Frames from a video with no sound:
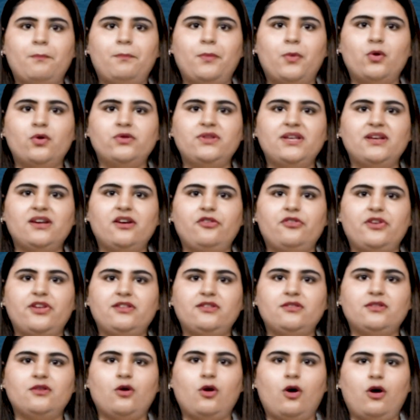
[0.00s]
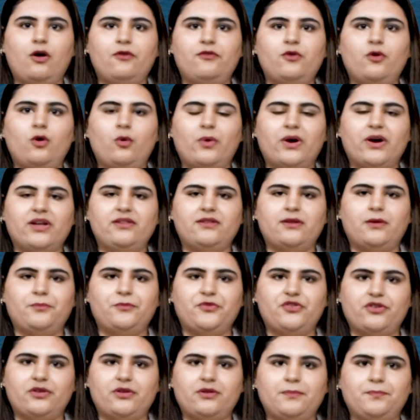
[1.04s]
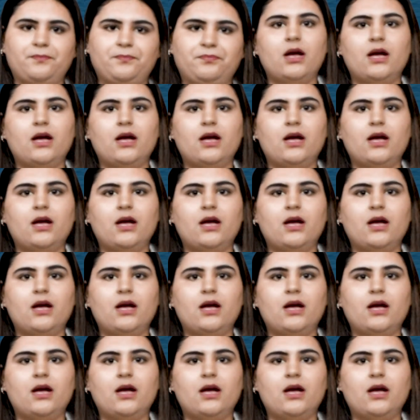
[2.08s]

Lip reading: posing a risk of overconsumption.